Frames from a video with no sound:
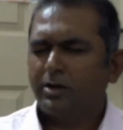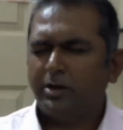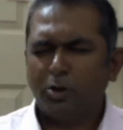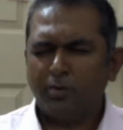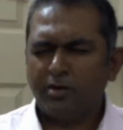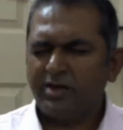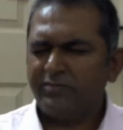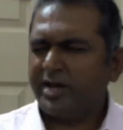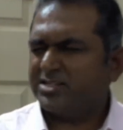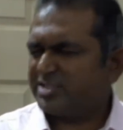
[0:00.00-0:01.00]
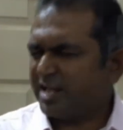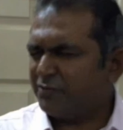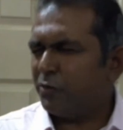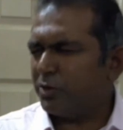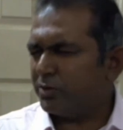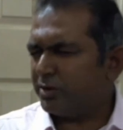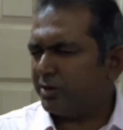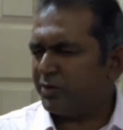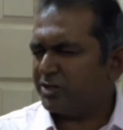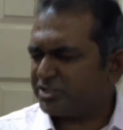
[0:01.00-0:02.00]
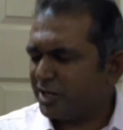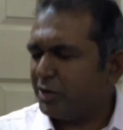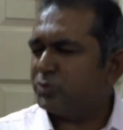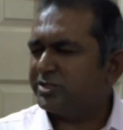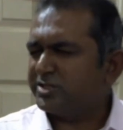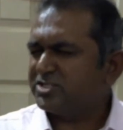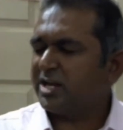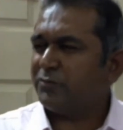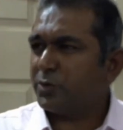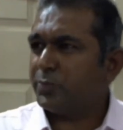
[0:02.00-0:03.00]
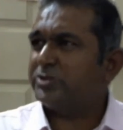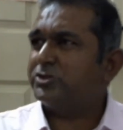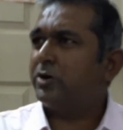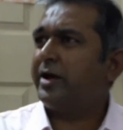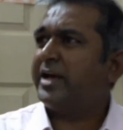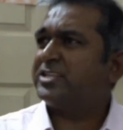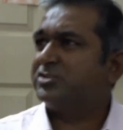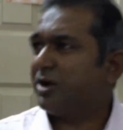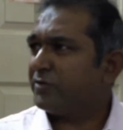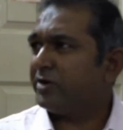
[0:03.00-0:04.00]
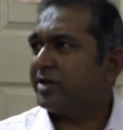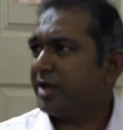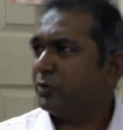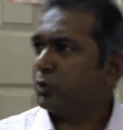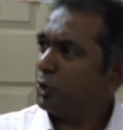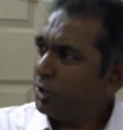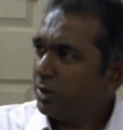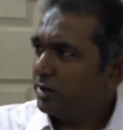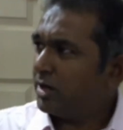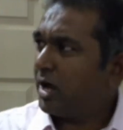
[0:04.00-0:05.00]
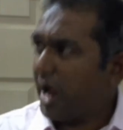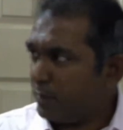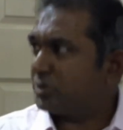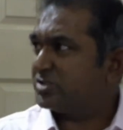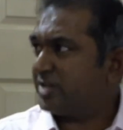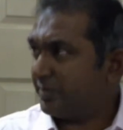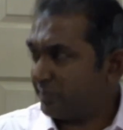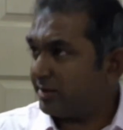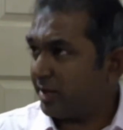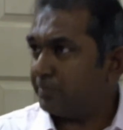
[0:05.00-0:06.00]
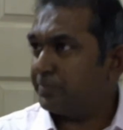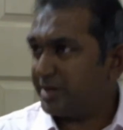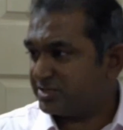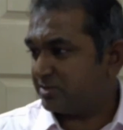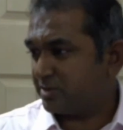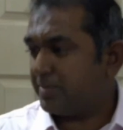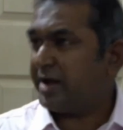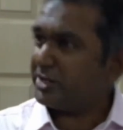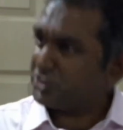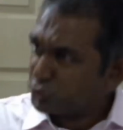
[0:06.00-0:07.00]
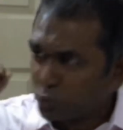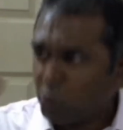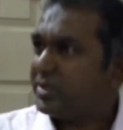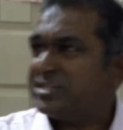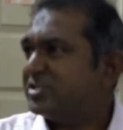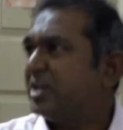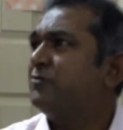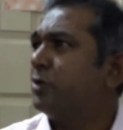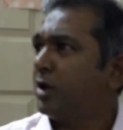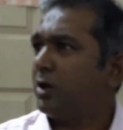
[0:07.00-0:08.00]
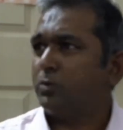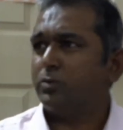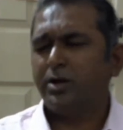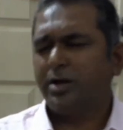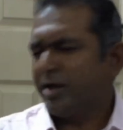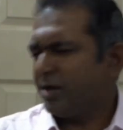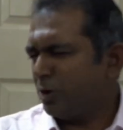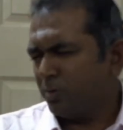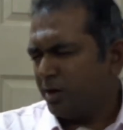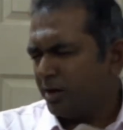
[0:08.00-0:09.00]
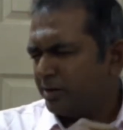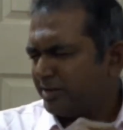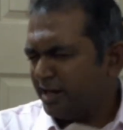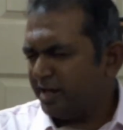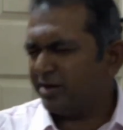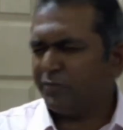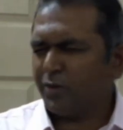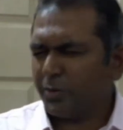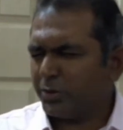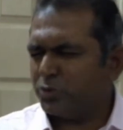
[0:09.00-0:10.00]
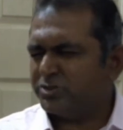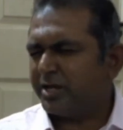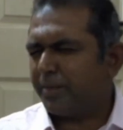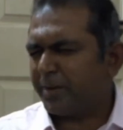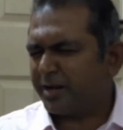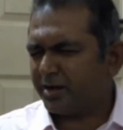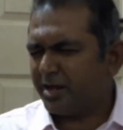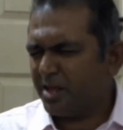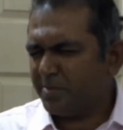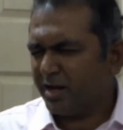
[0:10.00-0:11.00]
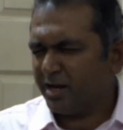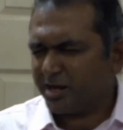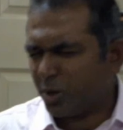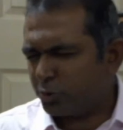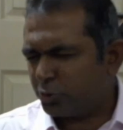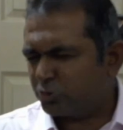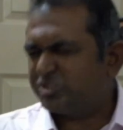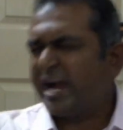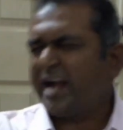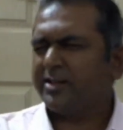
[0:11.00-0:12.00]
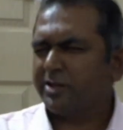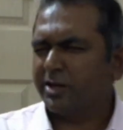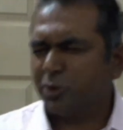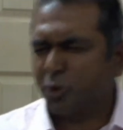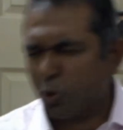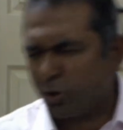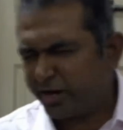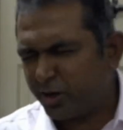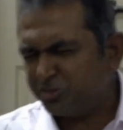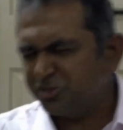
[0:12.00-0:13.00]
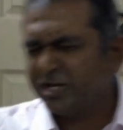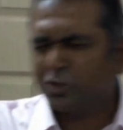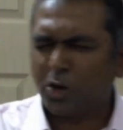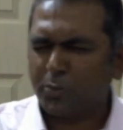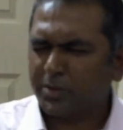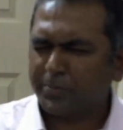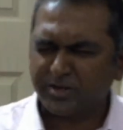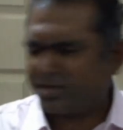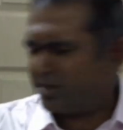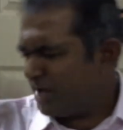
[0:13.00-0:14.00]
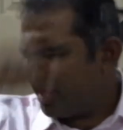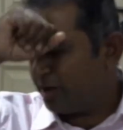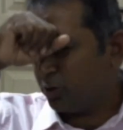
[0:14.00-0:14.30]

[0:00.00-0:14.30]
You know, if that cell phone, if you're still using the cell phone which your ex-girlfriend gave you, now I would say, and that brings reminders, throw that cell phone out. You know, delete, if you're using a particular email account to chat and go and get on GTalk with a person, you